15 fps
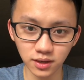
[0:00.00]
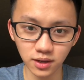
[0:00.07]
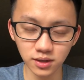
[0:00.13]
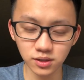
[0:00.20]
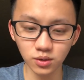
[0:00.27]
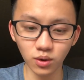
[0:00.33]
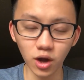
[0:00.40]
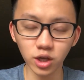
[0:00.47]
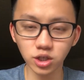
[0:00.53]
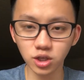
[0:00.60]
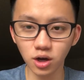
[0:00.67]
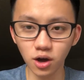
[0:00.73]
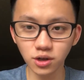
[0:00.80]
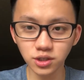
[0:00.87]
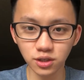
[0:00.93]
So I
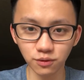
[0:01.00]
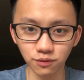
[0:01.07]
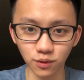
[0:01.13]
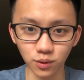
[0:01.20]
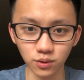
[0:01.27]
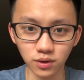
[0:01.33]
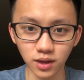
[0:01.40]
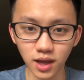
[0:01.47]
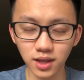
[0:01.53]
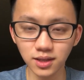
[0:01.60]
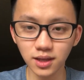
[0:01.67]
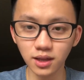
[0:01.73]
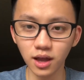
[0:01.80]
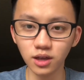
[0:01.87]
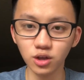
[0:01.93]
charged the phone and
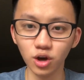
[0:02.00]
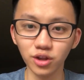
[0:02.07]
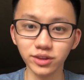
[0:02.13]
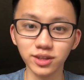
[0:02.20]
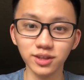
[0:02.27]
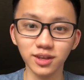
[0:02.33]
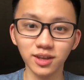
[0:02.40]
then I got